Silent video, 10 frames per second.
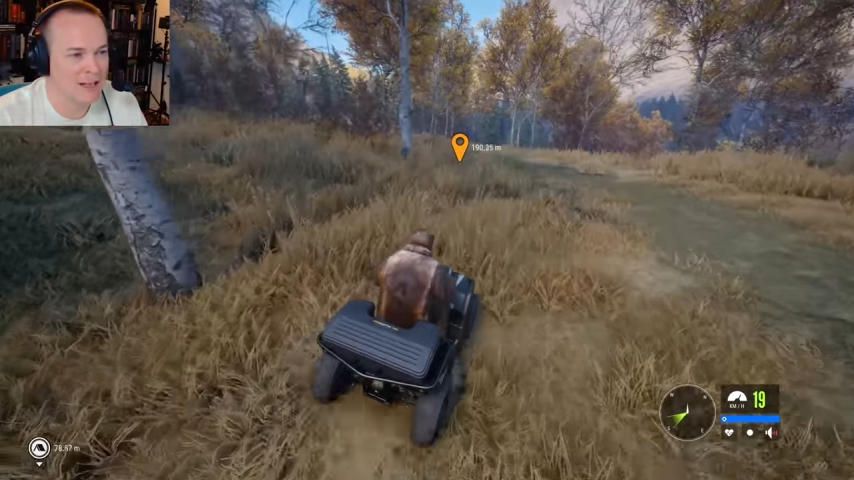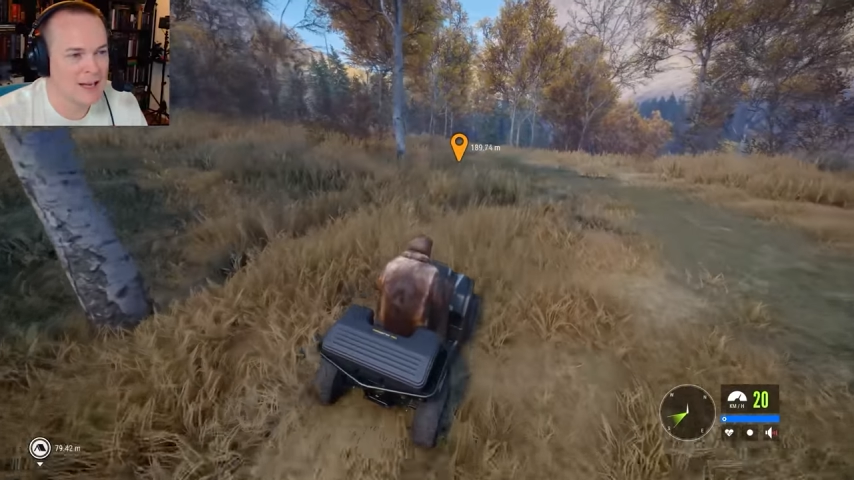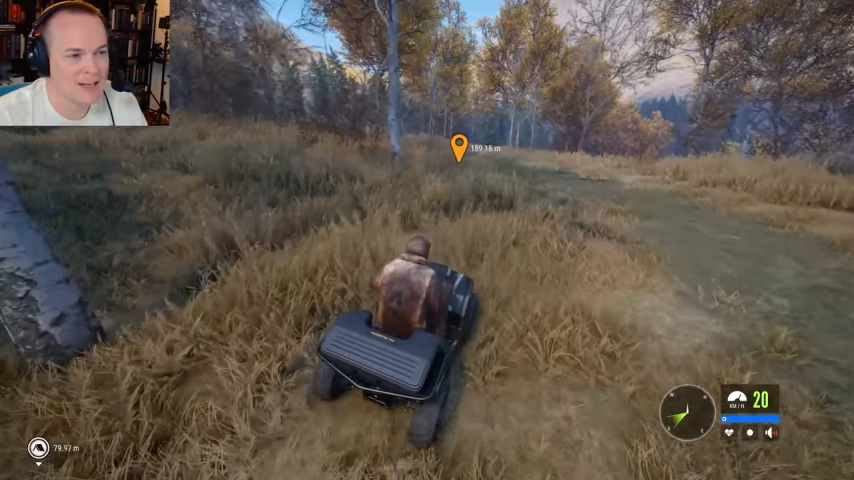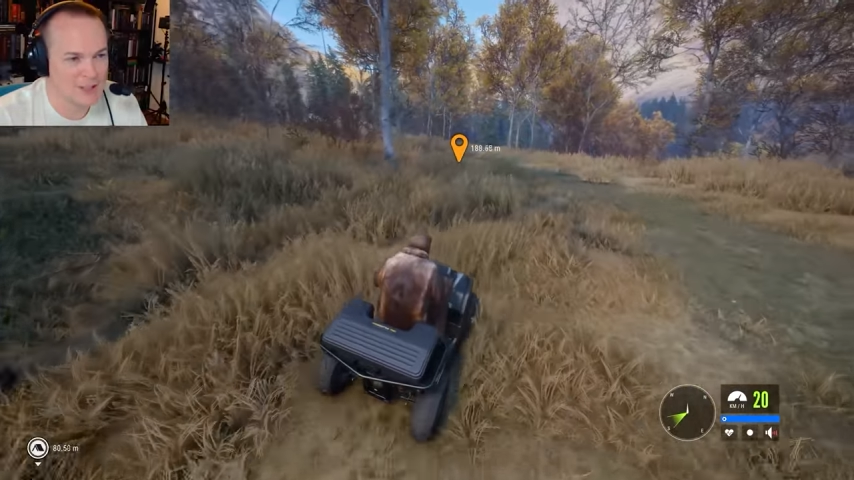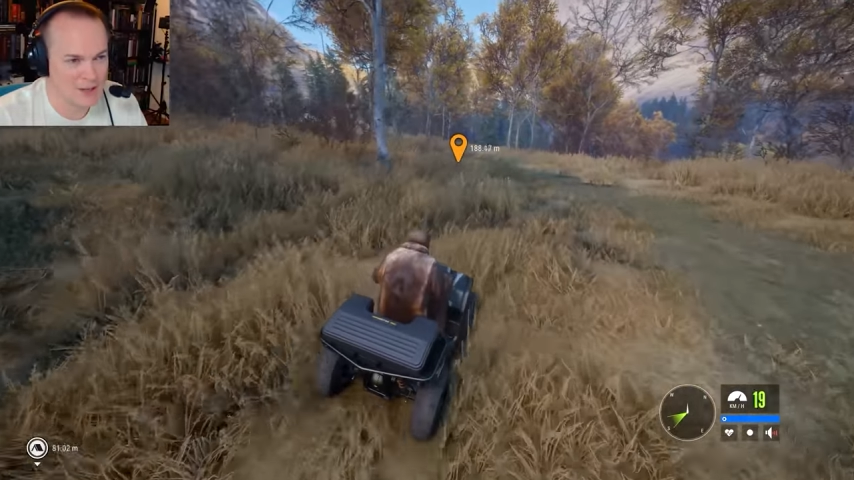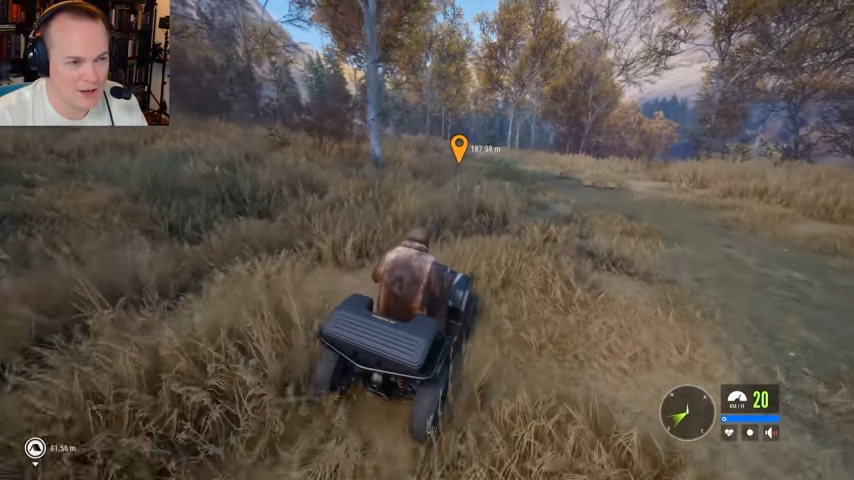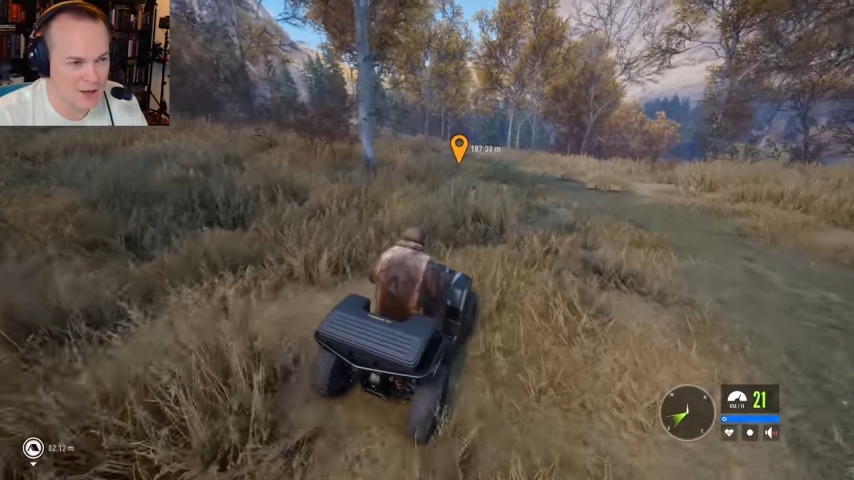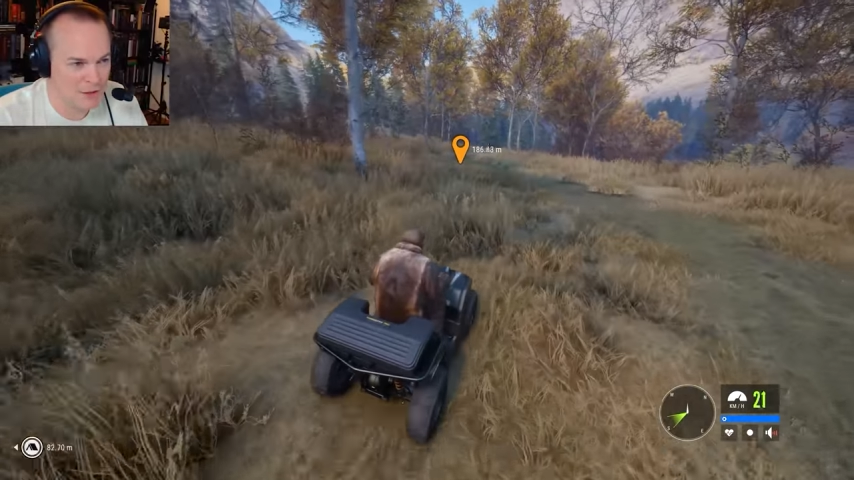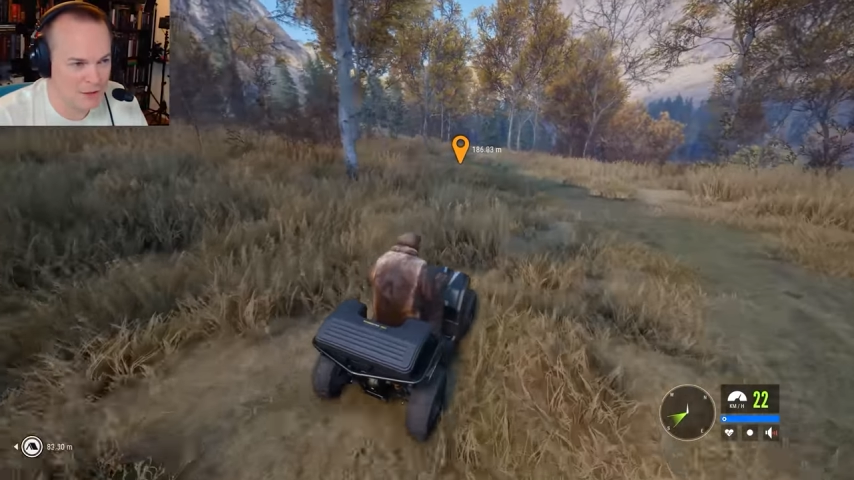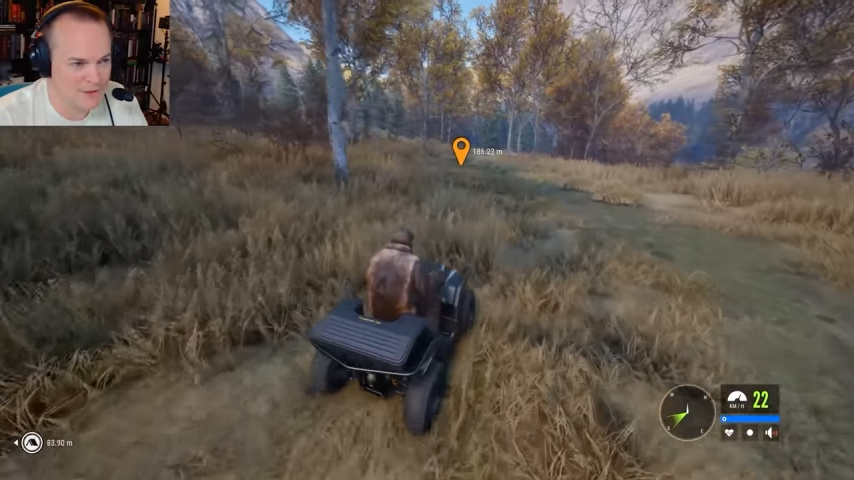like to
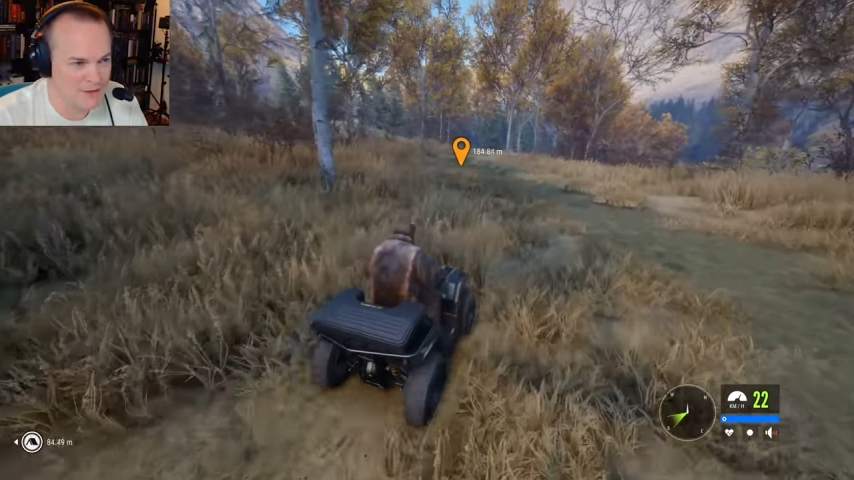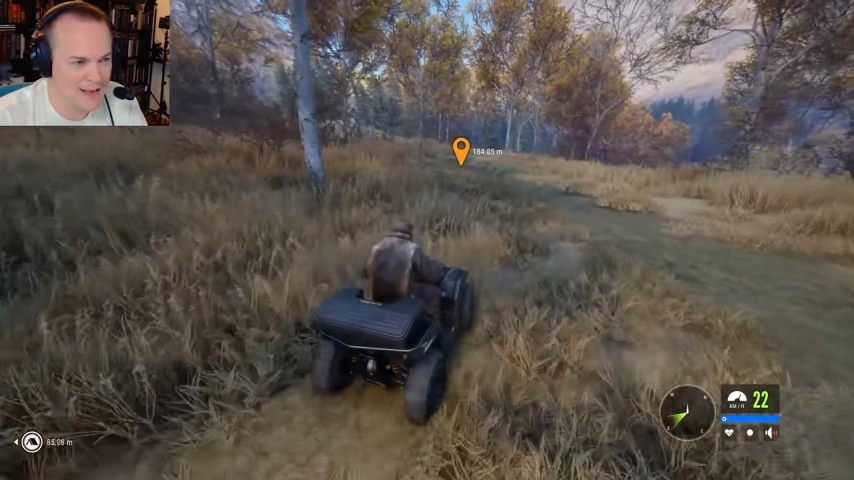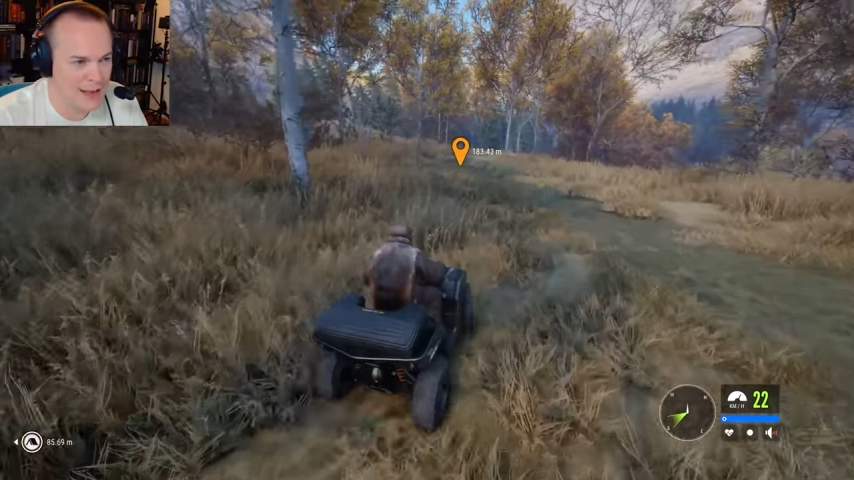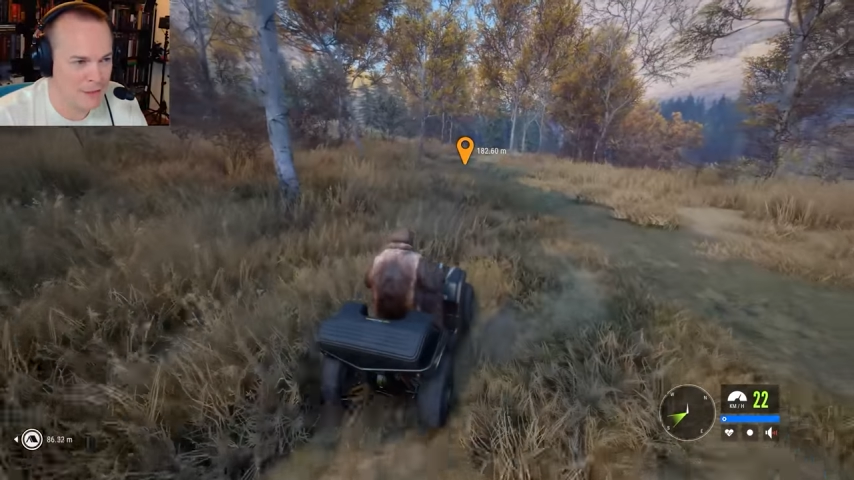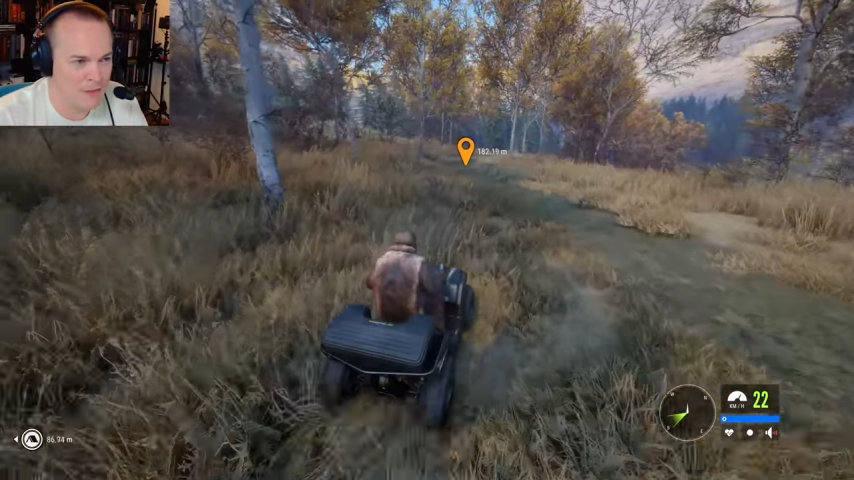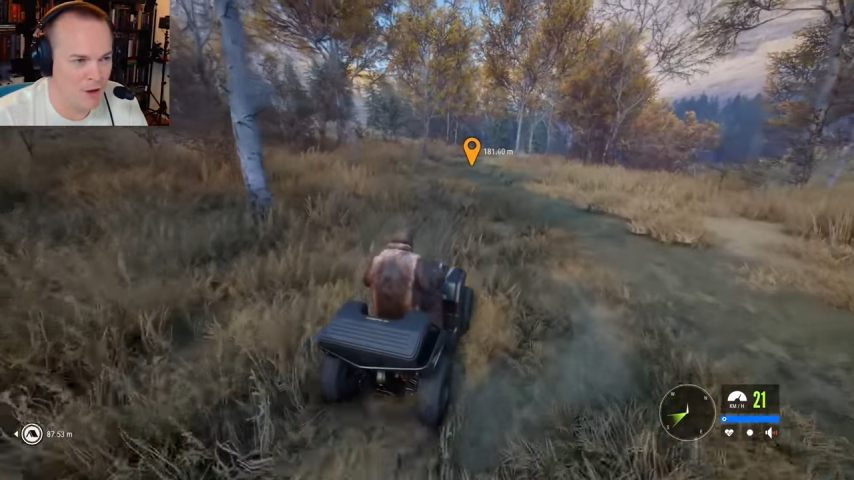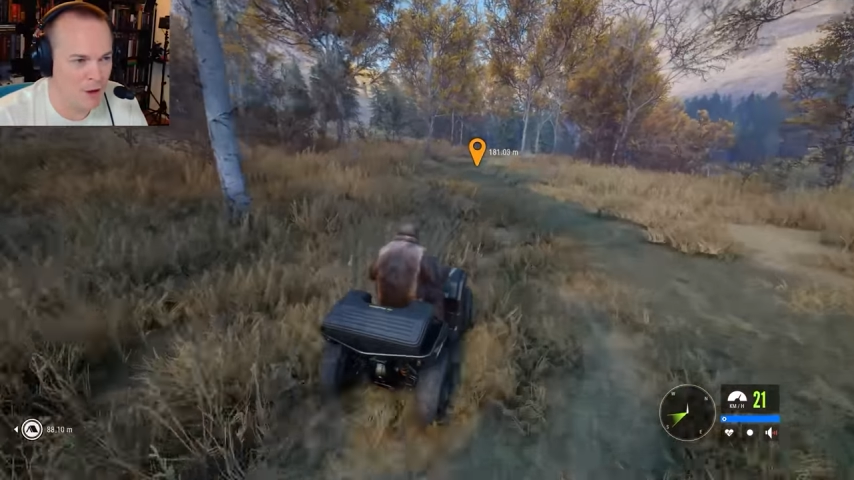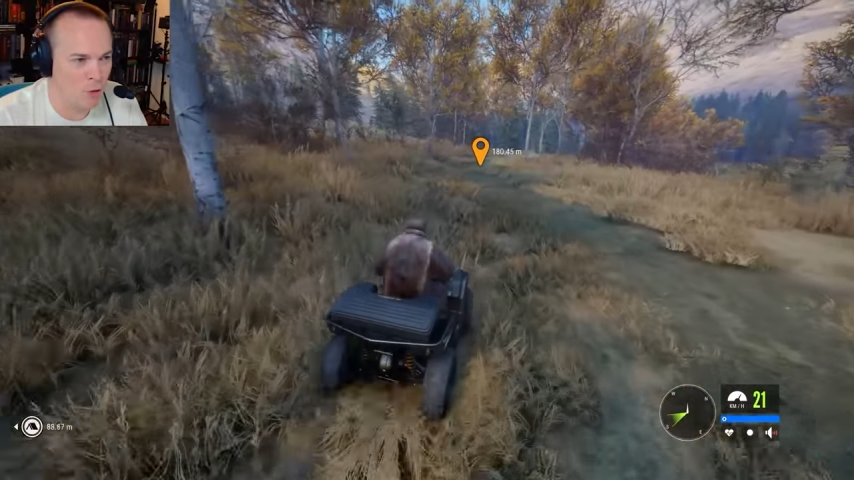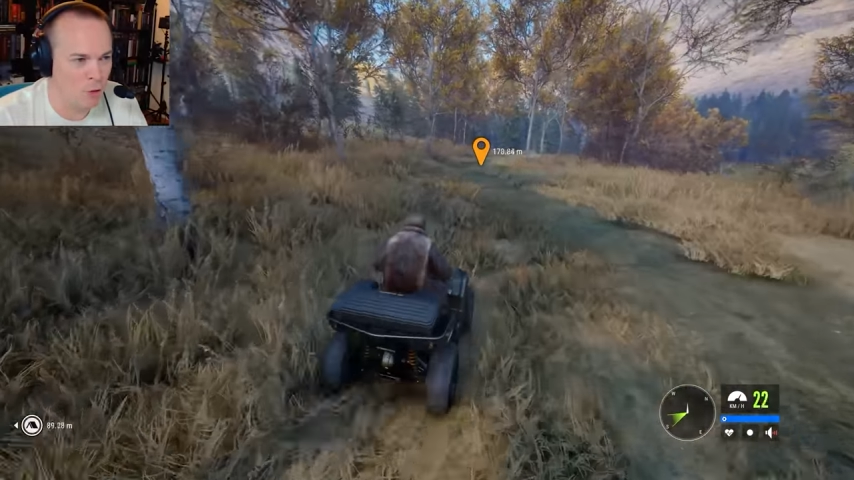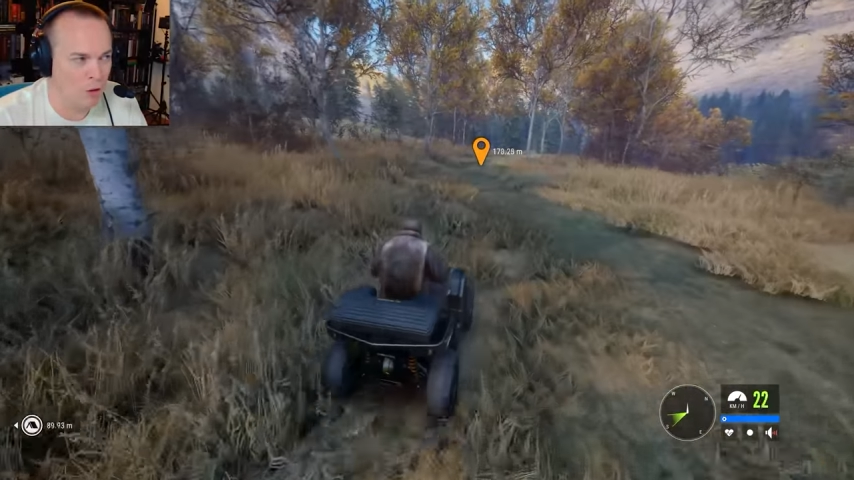call the death
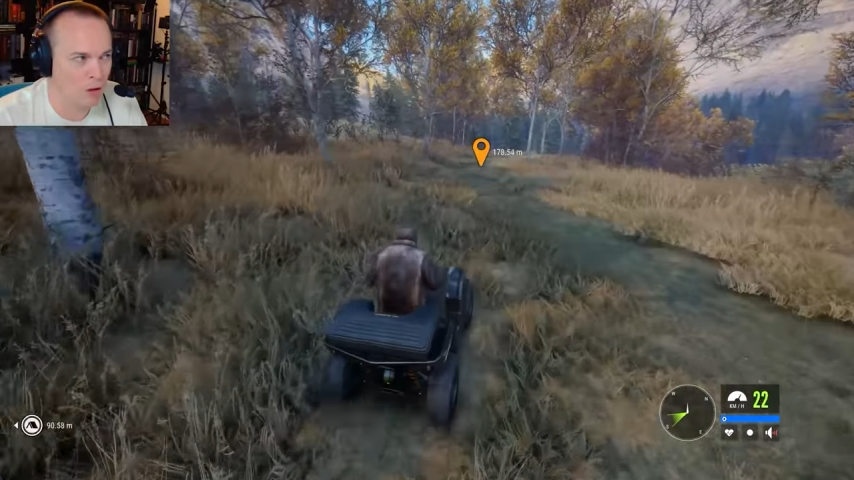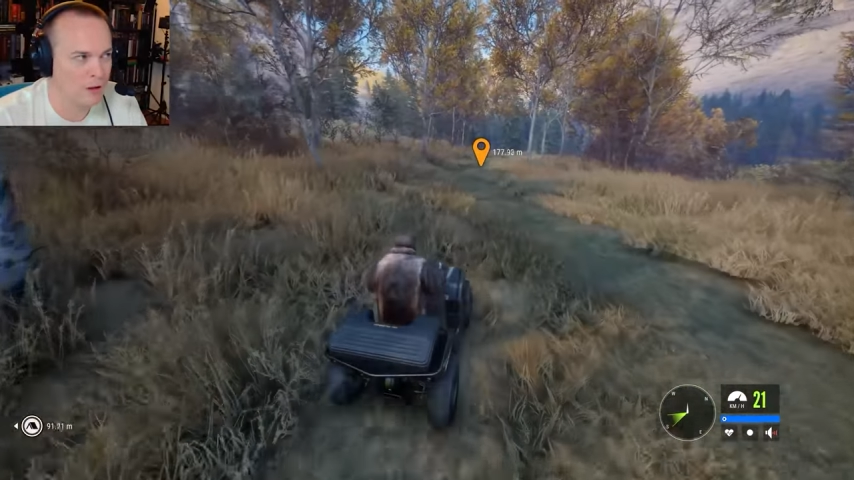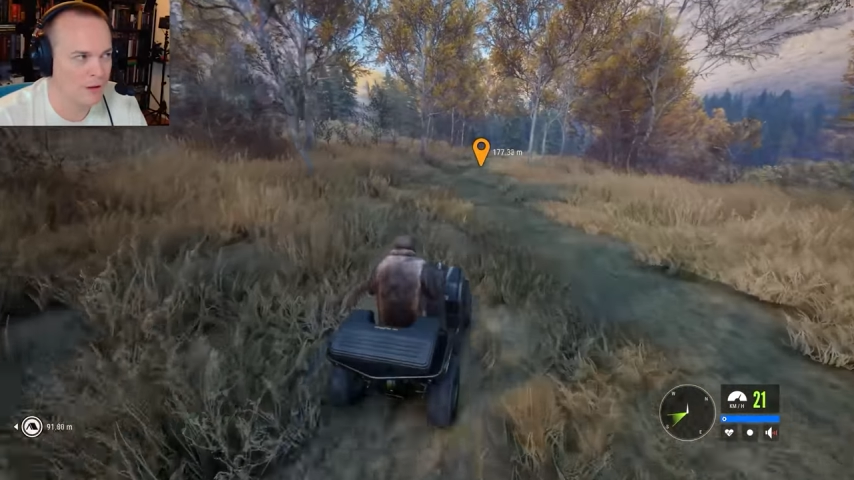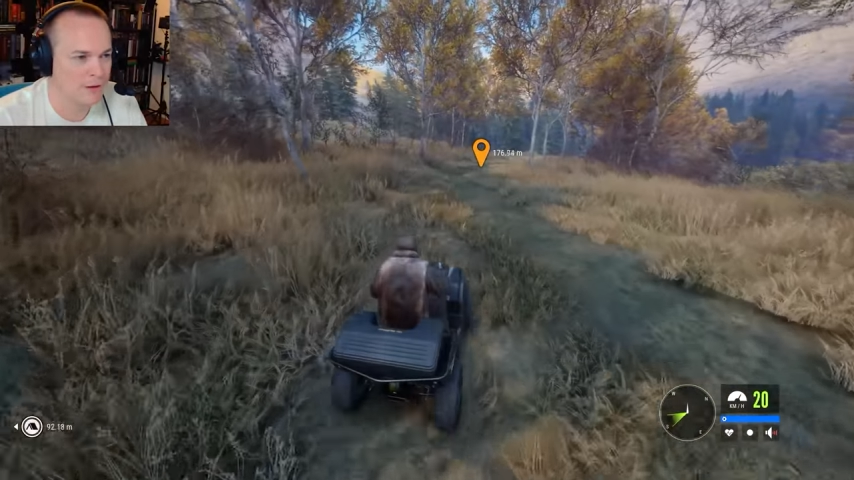hole.